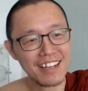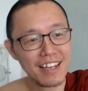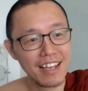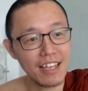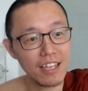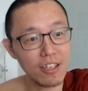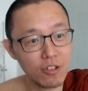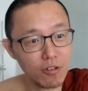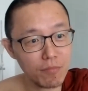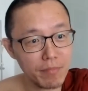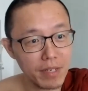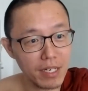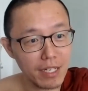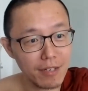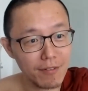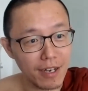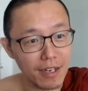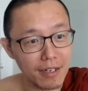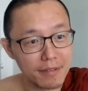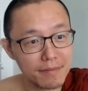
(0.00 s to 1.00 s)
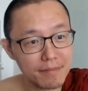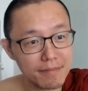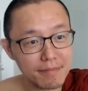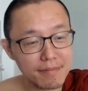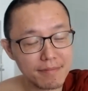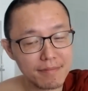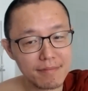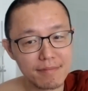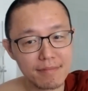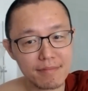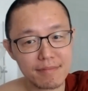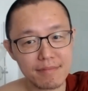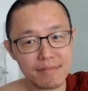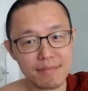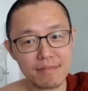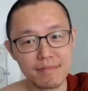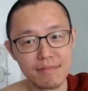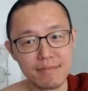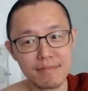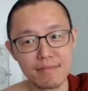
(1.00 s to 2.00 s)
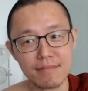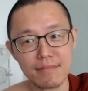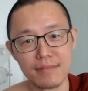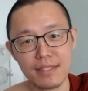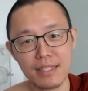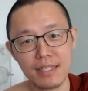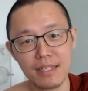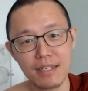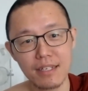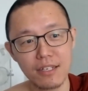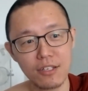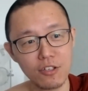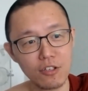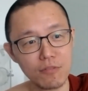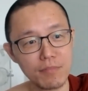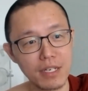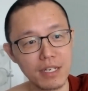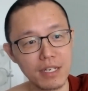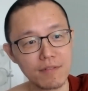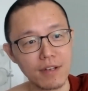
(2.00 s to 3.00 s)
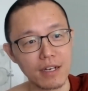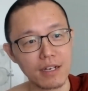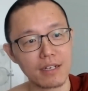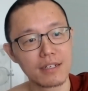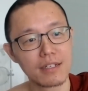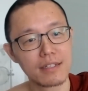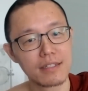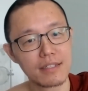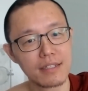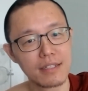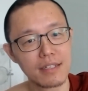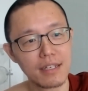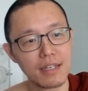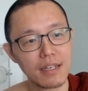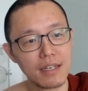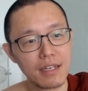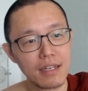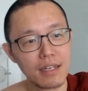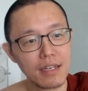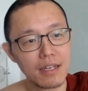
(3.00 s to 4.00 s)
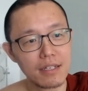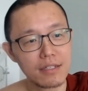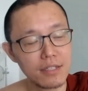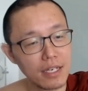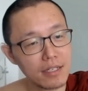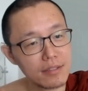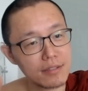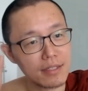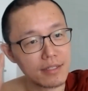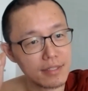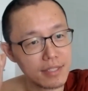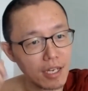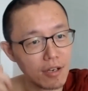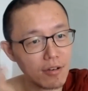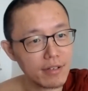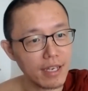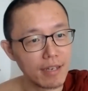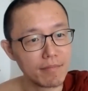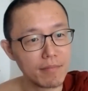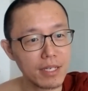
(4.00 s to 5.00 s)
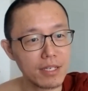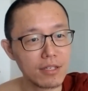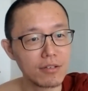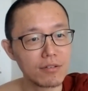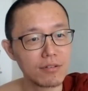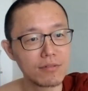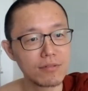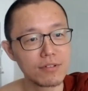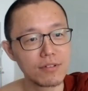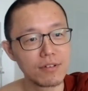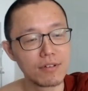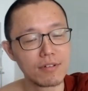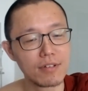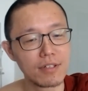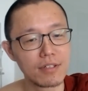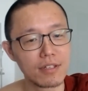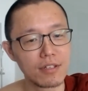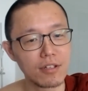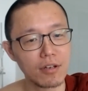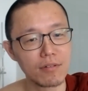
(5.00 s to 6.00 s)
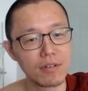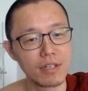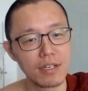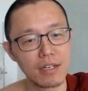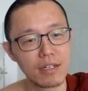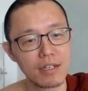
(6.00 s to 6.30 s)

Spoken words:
You don't believe, You don't believe, Just a sound can make you not